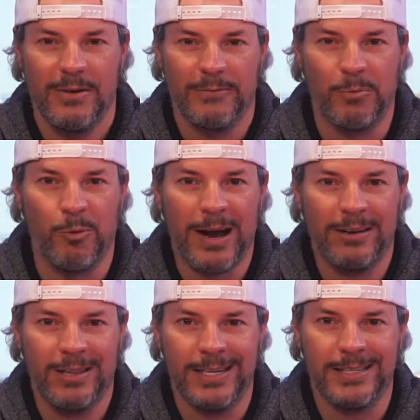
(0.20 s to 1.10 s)
From
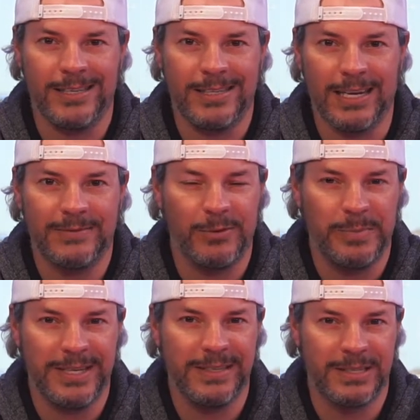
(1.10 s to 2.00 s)
wildly successful
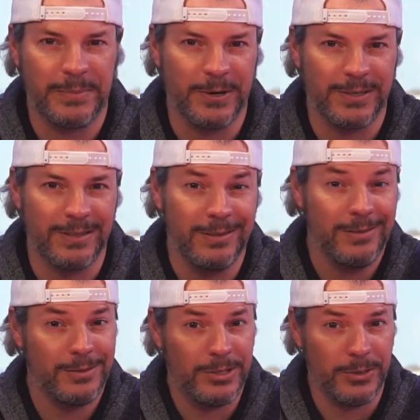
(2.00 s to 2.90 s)
business person
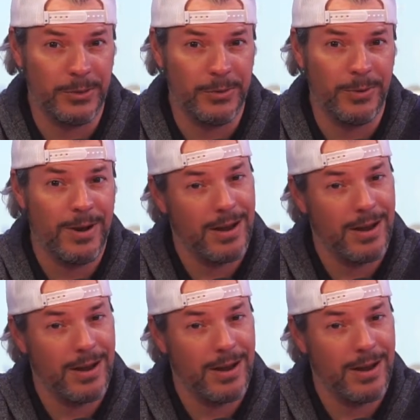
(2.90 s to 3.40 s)
to